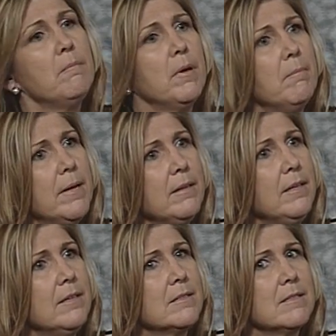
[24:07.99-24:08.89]
But my
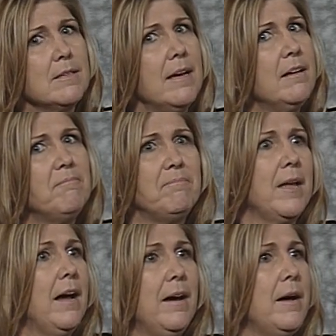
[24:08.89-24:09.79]
thing is, is that
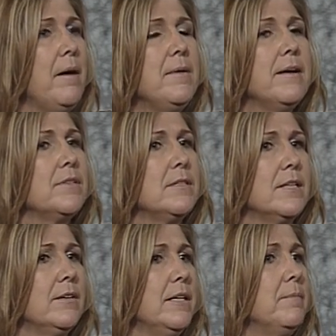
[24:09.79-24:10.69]
I, I would have to
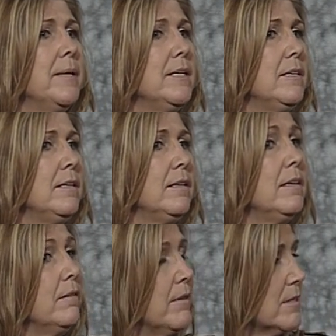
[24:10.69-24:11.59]
tell anybody
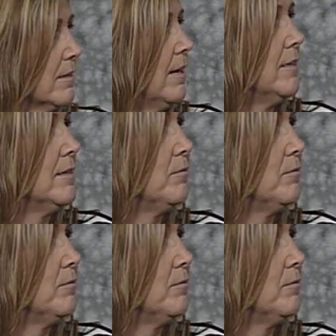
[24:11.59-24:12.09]
the advice that I